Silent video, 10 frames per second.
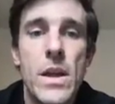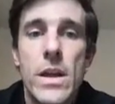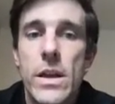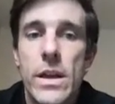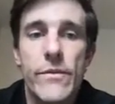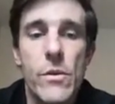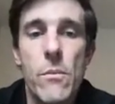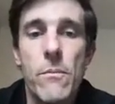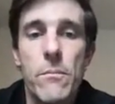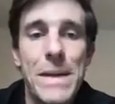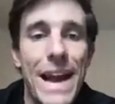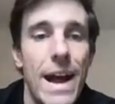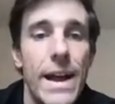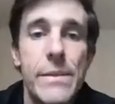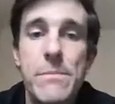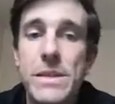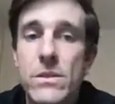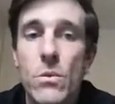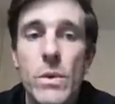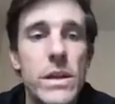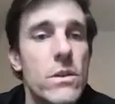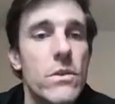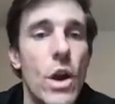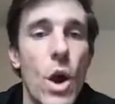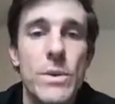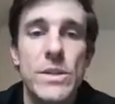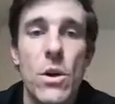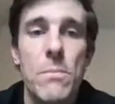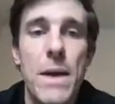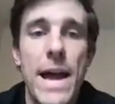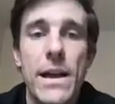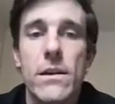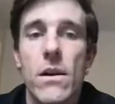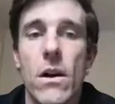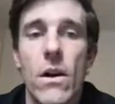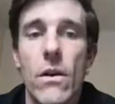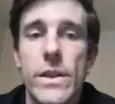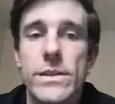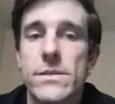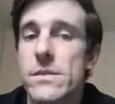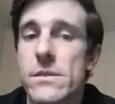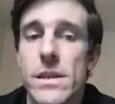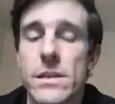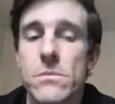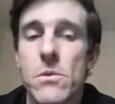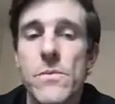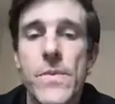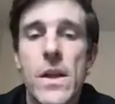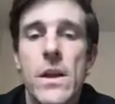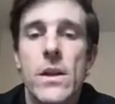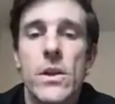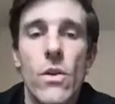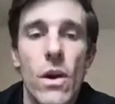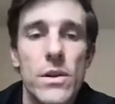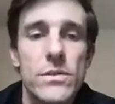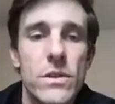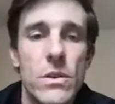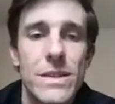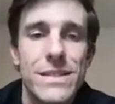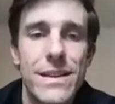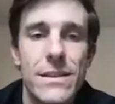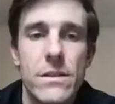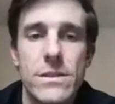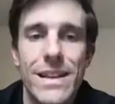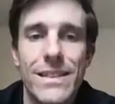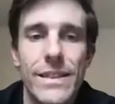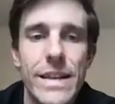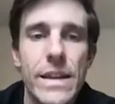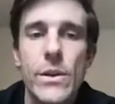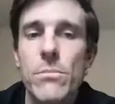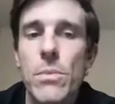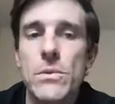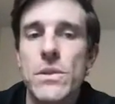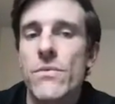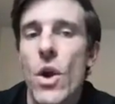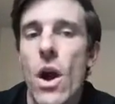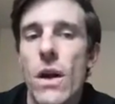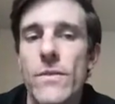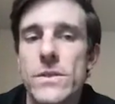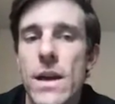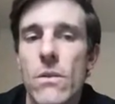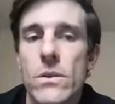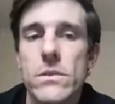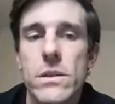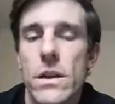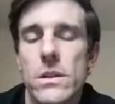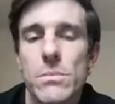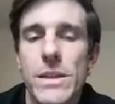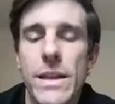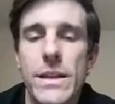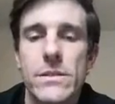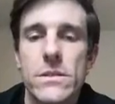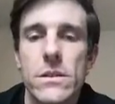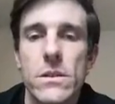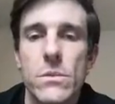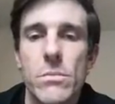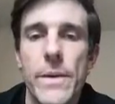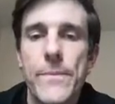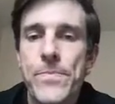If you missed a week, you can always go back. All of this is accessible. You'll also notice that there's a link here posted for office hours. I'll explain that in just a little bit.